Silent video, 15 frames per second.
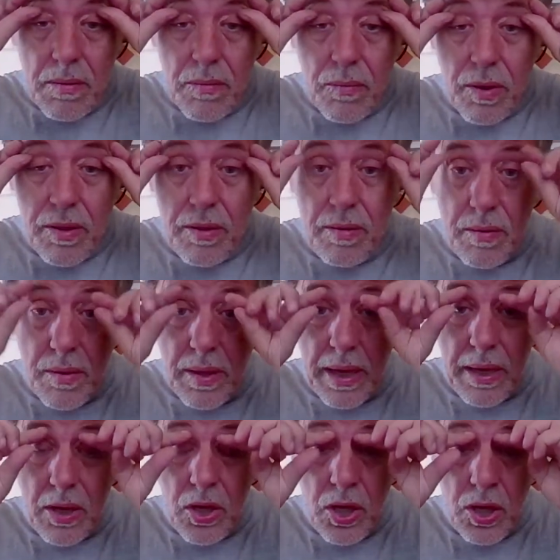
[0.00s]
with
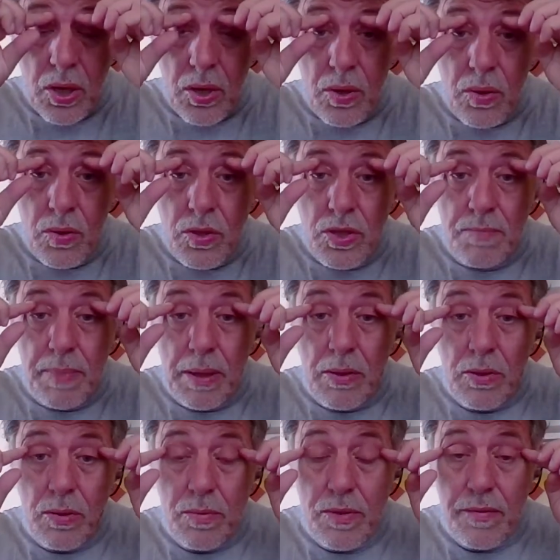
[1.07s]
like huge
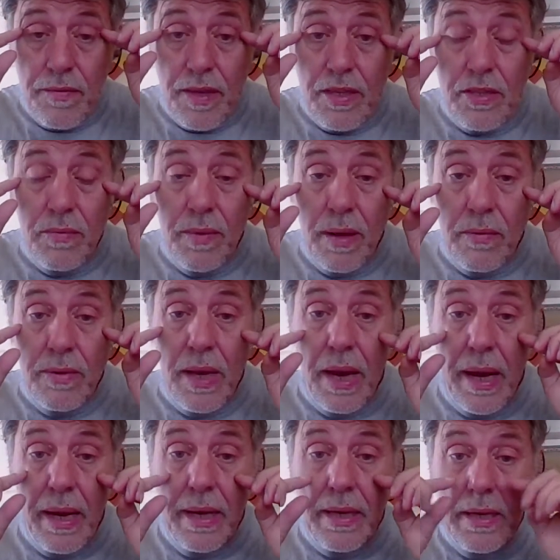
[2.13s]
build-ups of this around the
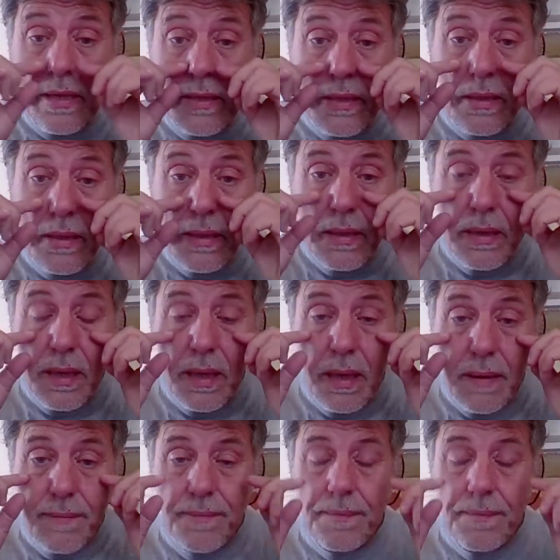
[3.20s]
eyes. Yeah,